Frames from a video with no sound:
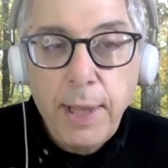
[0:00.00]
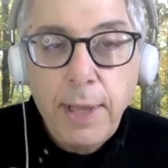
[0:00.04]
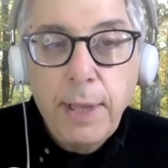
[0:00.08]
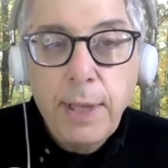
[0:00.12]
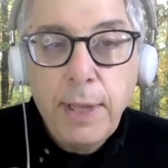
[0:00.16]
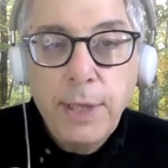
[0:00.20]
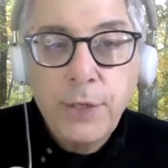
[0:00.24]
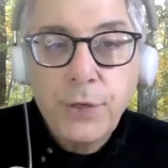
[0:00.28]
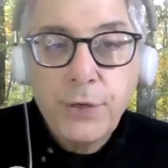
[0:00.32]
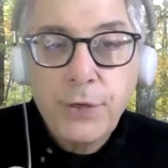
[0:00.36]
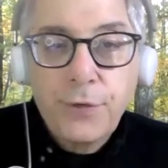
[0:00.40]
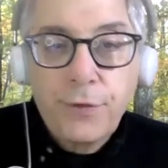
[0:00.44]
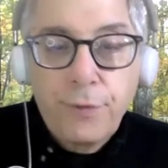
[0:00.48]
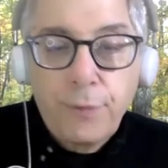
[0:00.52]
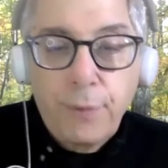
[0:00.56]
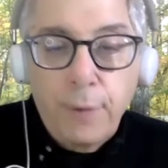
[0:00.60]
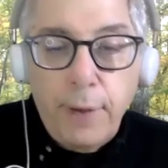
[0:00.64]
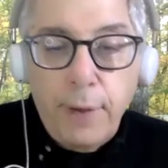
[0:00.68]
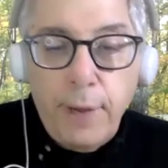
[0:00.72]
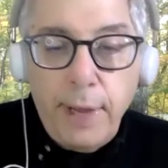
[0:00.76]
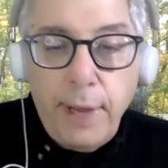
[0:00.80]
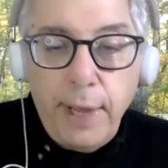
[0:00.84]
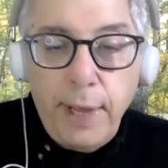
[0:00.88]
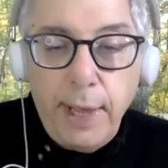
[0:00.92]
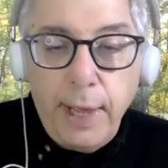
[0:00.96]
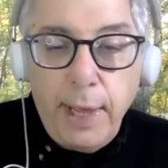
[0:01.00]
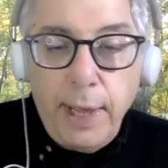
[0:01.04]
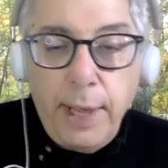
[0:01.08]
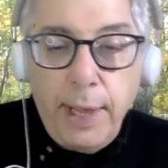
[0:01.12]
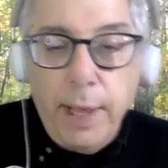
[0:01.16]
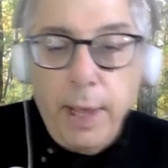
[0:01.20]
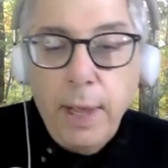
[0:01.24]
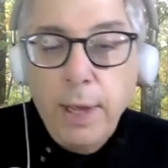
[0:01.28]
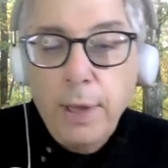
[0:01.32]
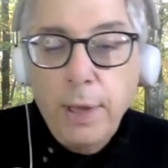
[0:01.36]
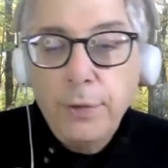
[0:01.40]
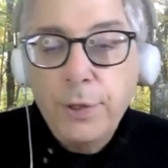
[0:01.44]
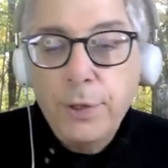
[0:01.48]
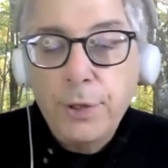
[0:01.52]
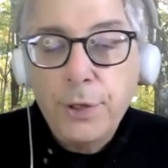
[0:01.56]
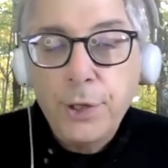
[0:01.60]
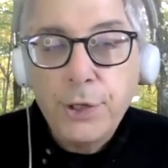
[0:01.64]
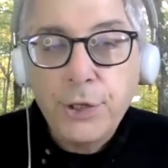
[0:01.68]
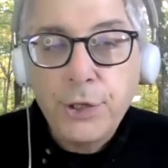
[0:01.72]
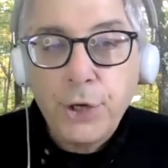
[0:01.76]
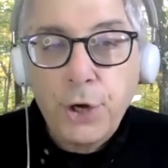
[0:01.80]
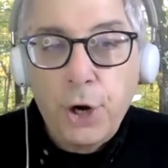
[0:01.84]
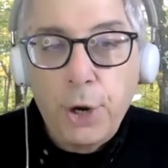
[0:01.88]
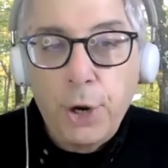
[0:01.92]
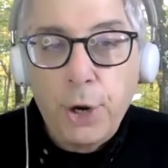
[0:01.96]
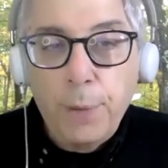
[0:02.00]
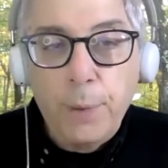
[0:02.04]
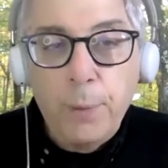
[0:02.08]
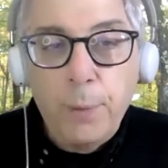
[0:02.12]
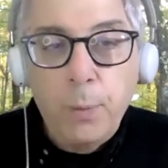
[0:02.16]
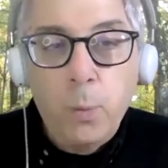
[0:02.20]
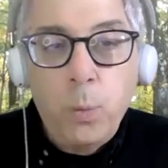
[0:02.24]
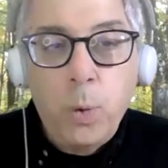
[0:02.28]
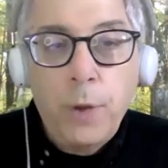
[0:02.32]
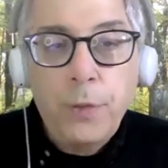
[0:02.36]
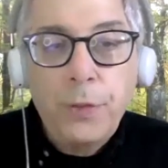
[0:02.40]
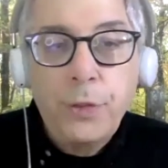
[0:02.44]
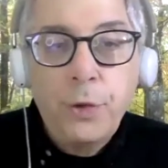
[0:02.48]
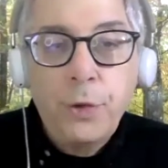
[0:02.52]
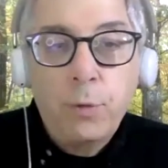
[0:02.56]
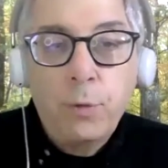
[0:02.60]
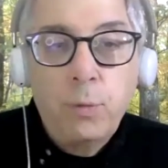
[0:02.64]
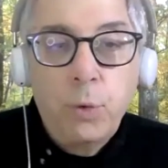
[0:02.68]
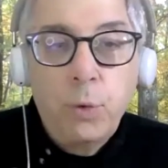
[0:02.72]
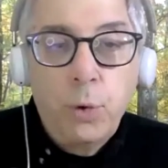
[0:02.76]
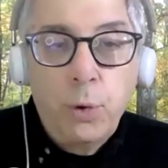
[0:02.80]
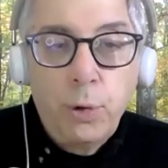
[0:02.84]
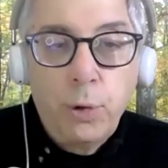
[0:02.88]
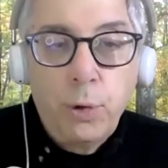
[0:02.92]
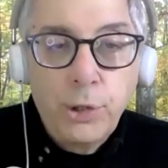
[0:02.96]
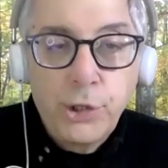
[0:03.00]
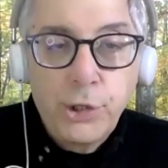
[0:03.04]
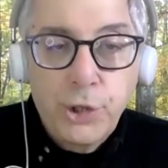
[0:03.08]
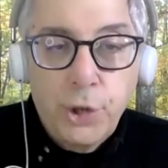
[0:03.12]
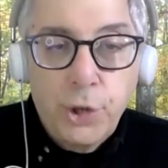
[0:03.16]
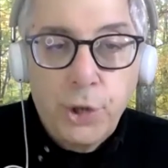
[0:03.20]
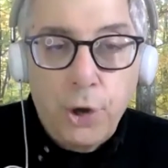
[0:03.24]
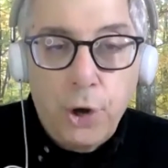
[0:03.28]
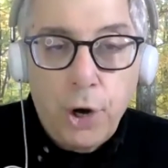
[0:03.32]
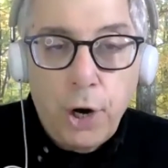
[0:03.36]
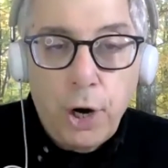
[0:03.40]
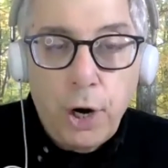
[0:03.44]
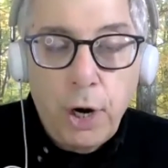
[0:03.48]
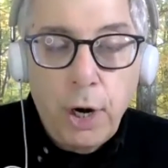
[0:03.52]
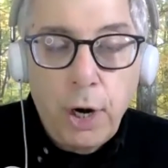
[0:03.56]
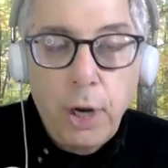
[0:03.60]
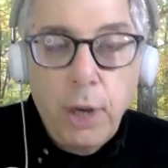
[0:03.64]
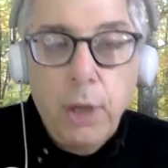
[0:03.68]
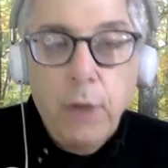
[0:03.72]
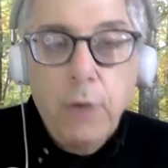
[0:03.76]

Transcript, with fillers: is free to determine what the rules are